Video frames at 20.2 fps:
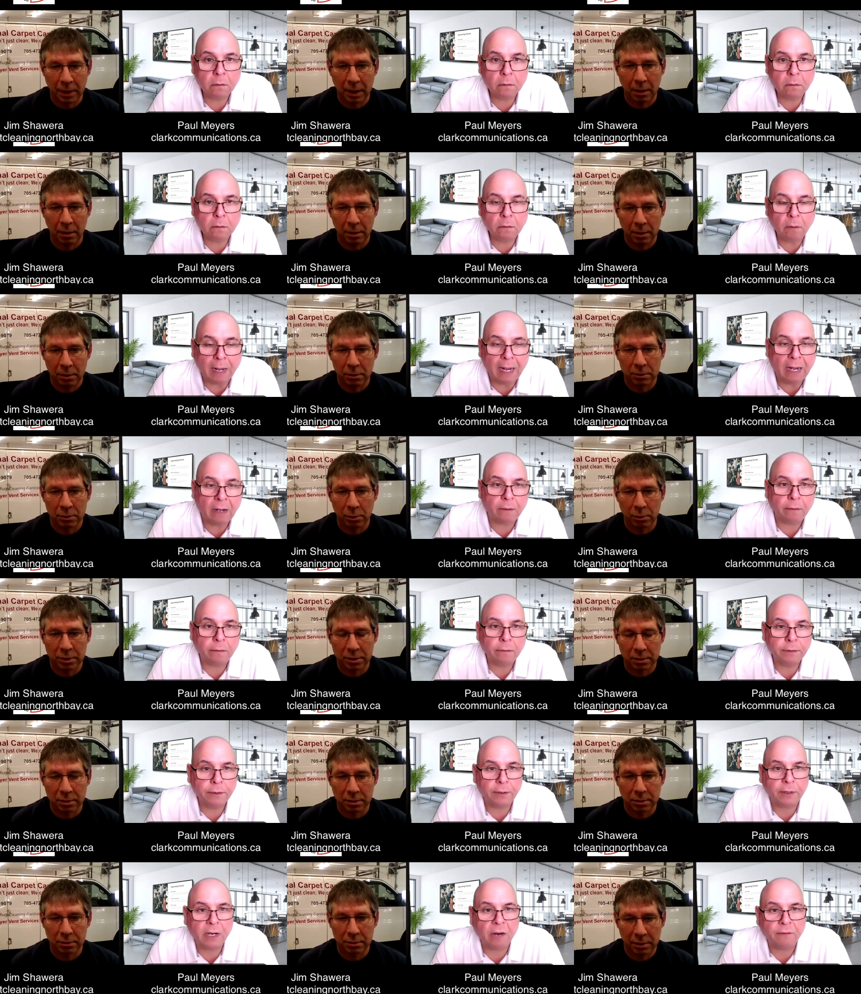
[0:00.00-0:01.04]
Speaker 1: Wow,
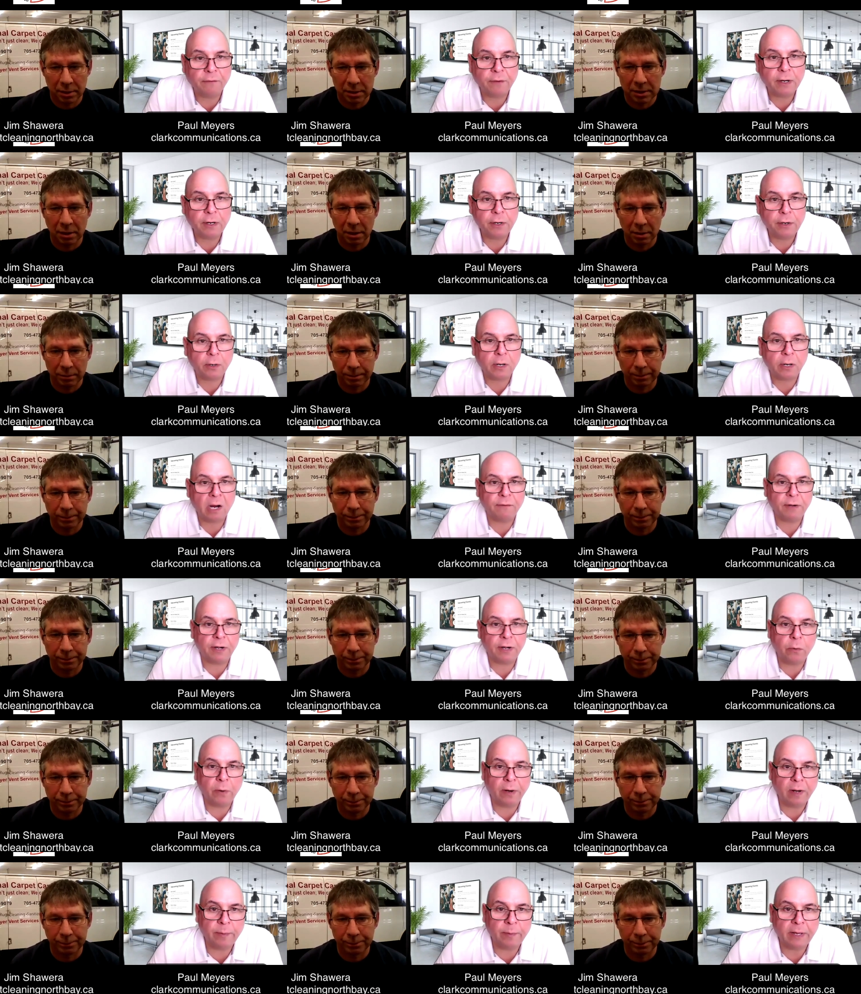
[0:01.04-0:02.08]
you're covering you're covering
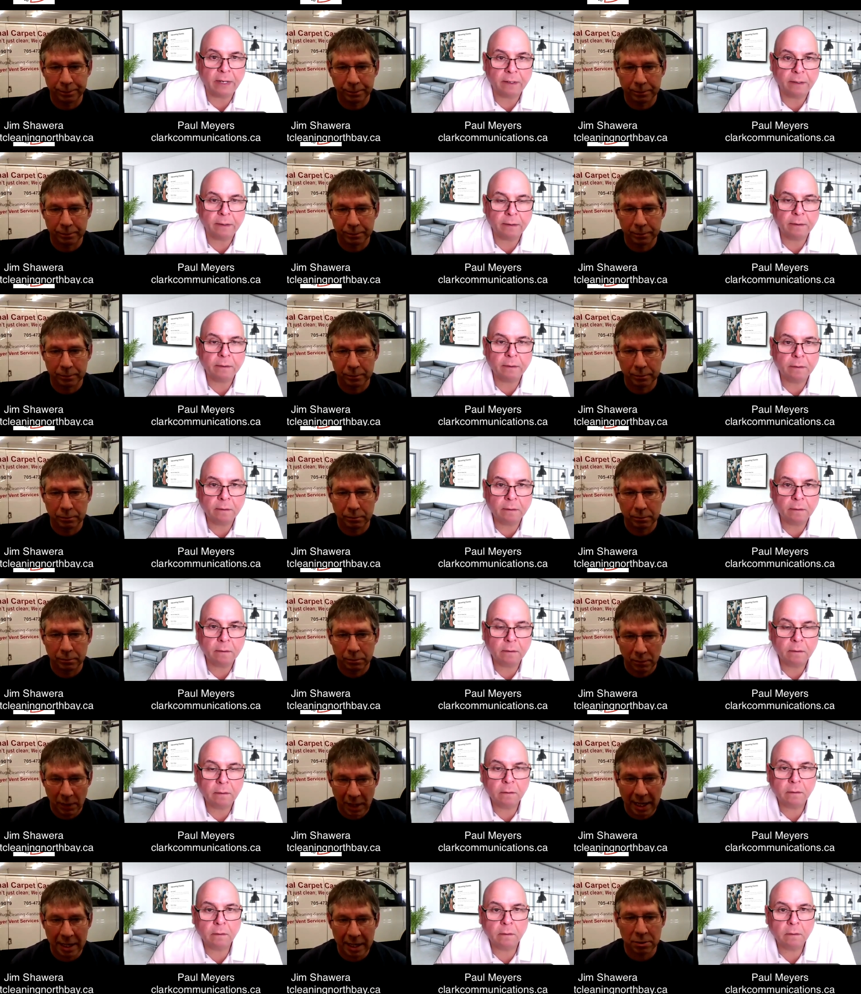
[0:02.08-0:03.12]
quite a bit.
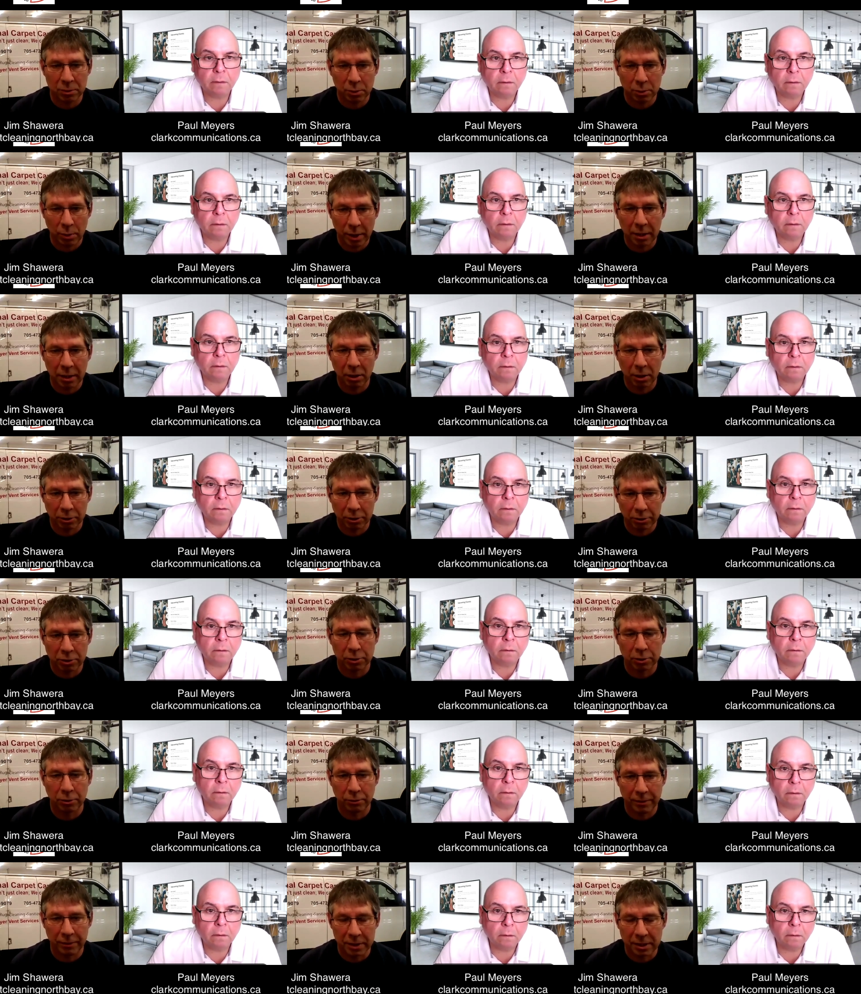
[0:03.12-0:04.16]
Speaker 2: Yeah, it's quite a large
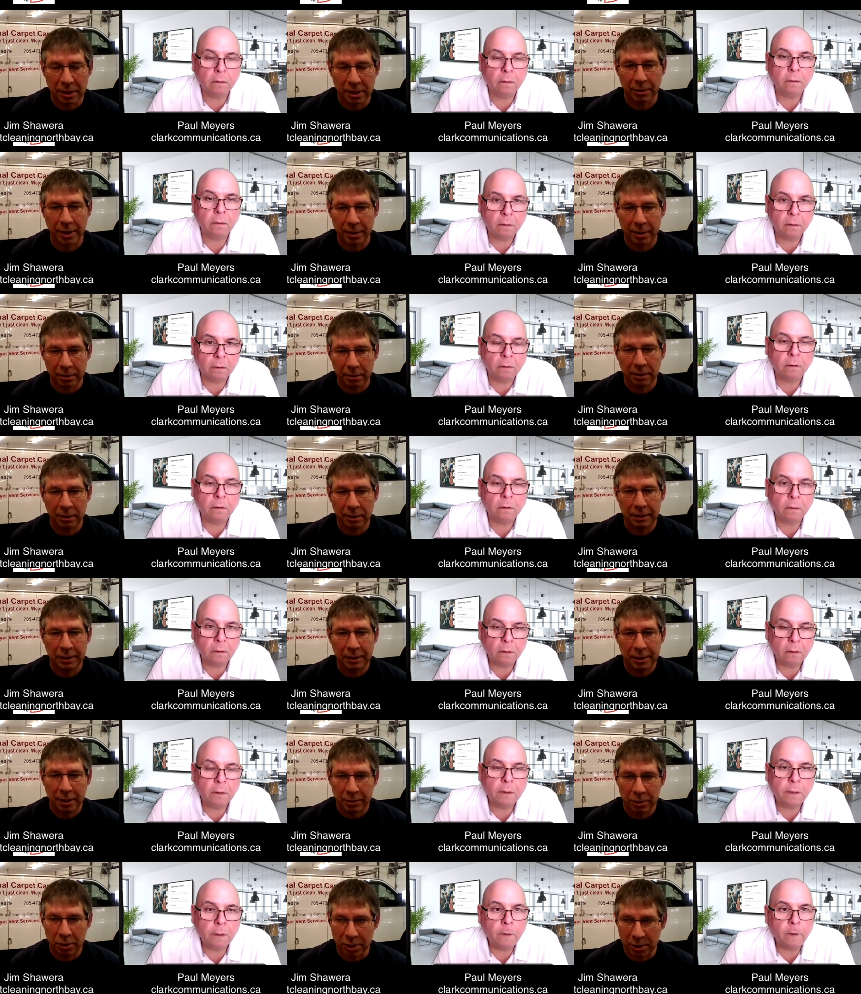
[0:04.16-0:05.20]
service area.
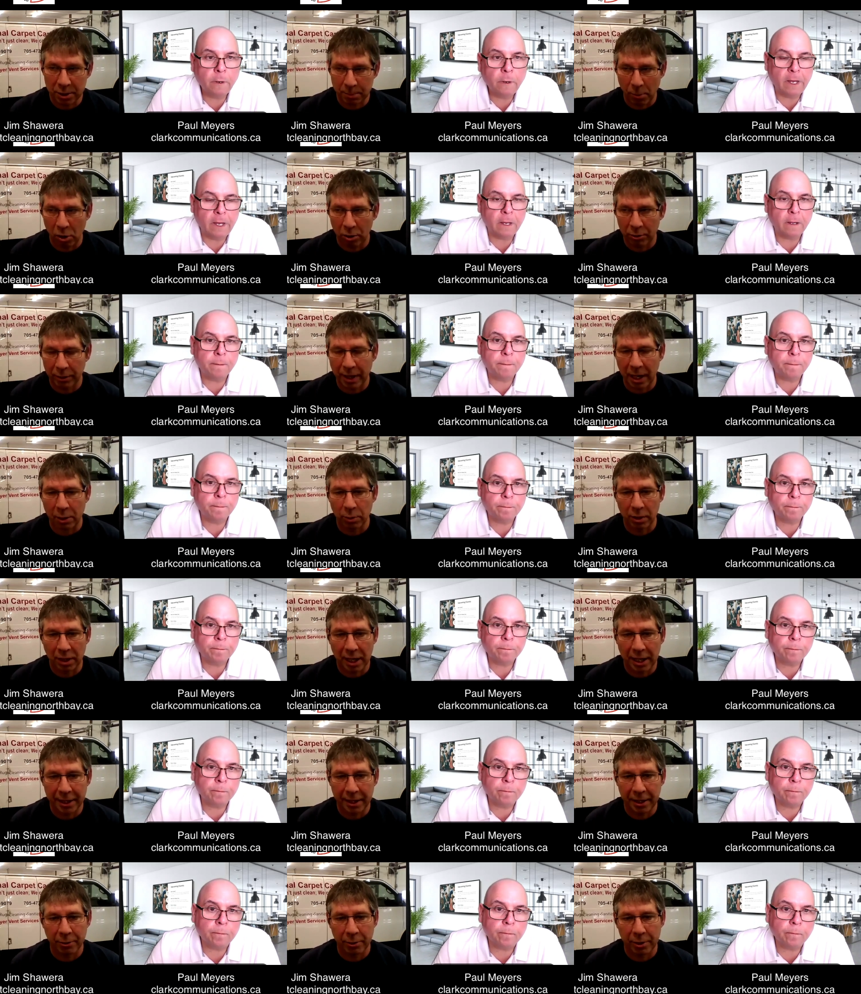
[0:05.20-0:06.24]
The smaller
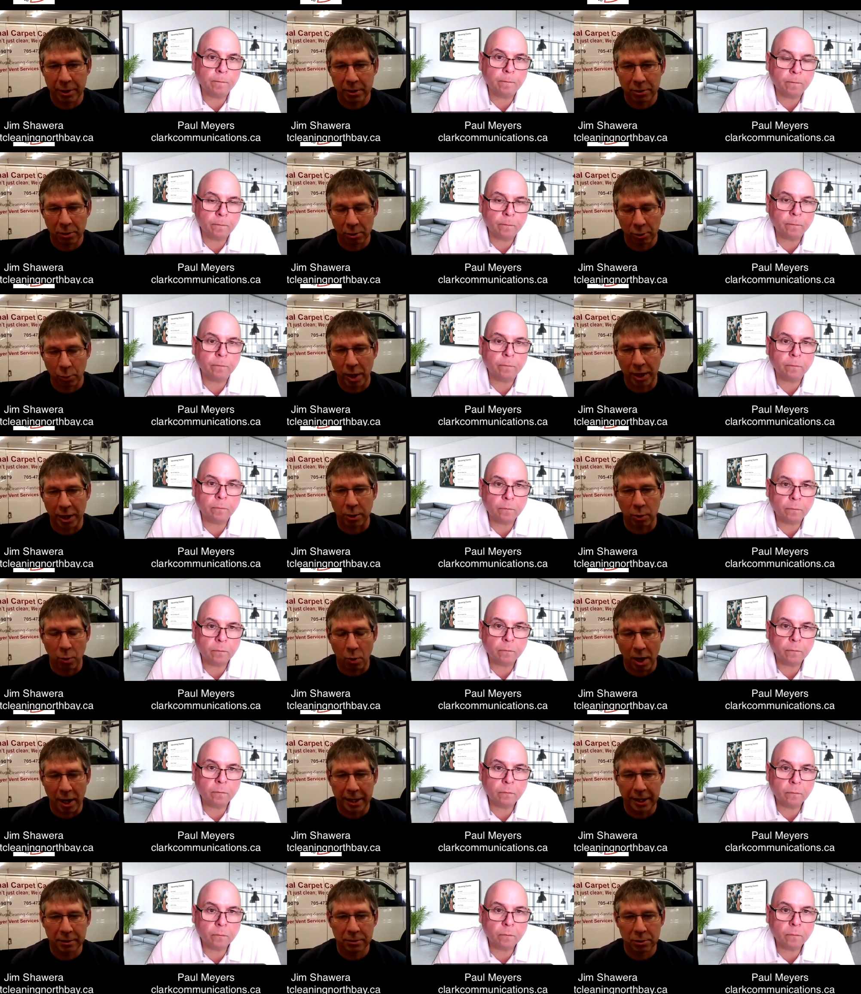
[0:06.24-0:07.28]
outlying areas are quite
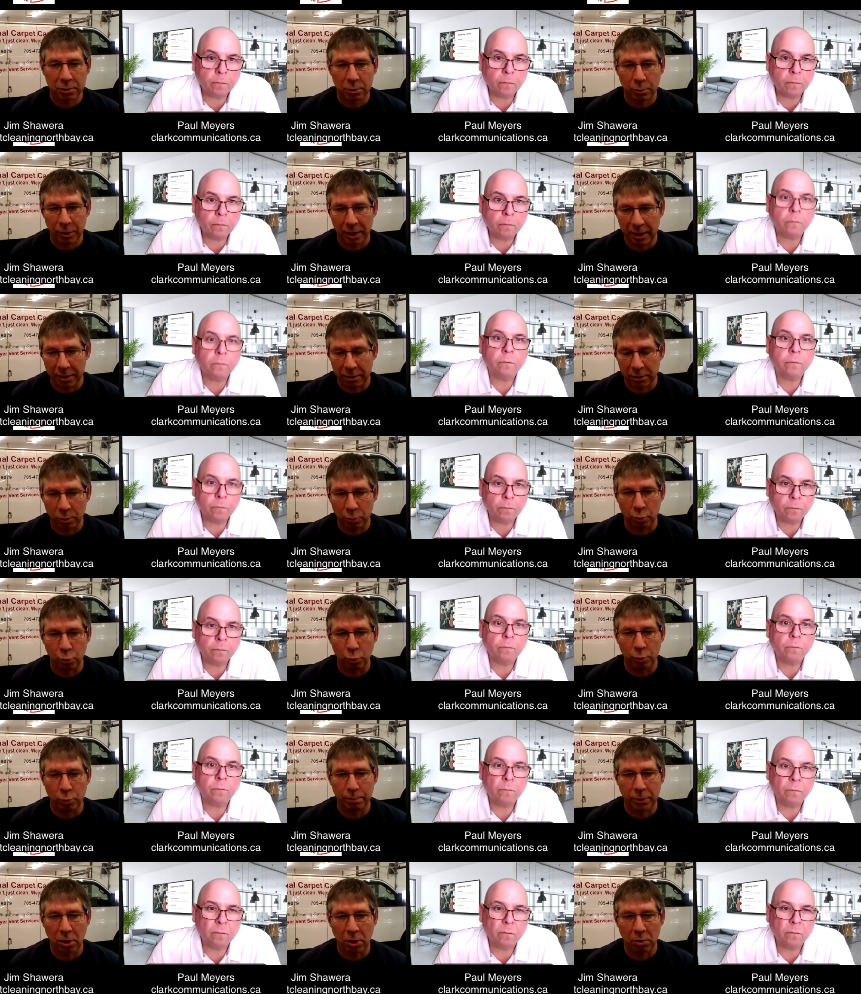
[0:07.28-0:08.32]
quiet, so we like to
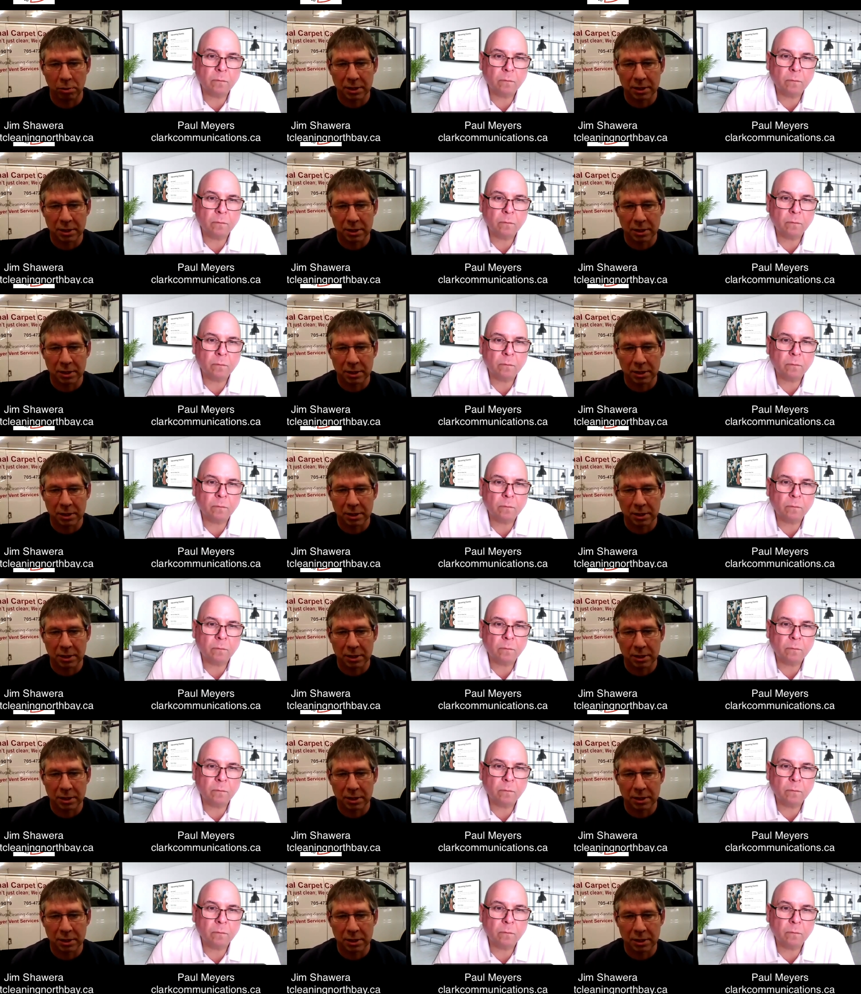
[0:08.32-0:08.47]
group calls